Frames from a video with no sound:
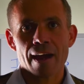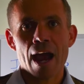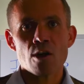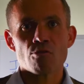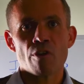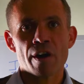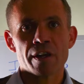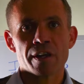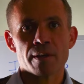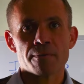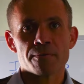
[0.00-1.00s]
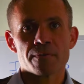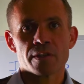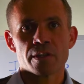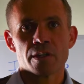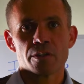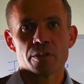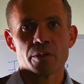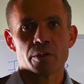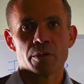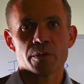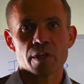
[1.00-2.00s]
outright gift
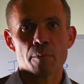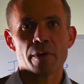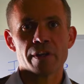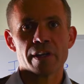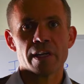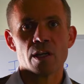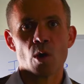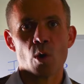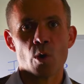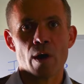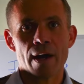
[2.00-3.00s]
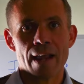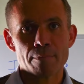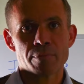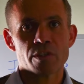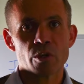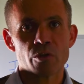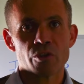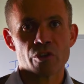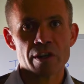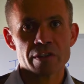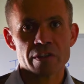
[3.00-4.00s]
to somebody or an absolute
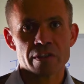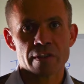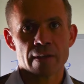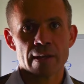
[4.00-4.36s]
trust,